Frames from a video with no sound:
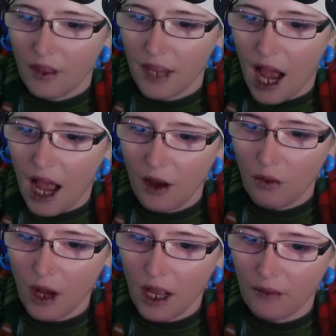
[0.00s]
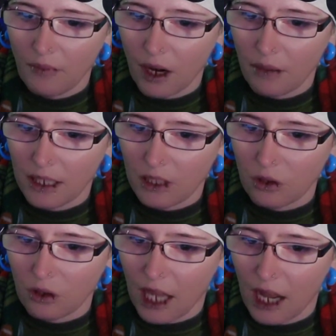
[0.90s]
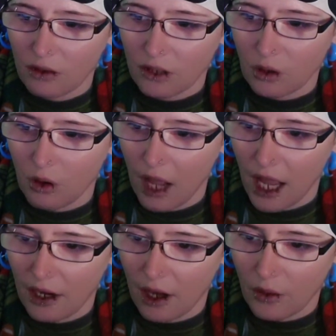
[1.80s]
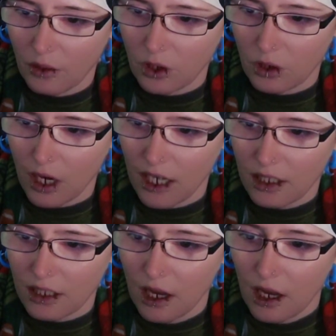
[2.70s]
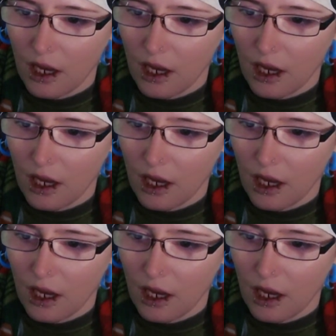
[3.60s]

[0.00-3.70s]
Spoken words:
The Iowa Environmental Council and others stress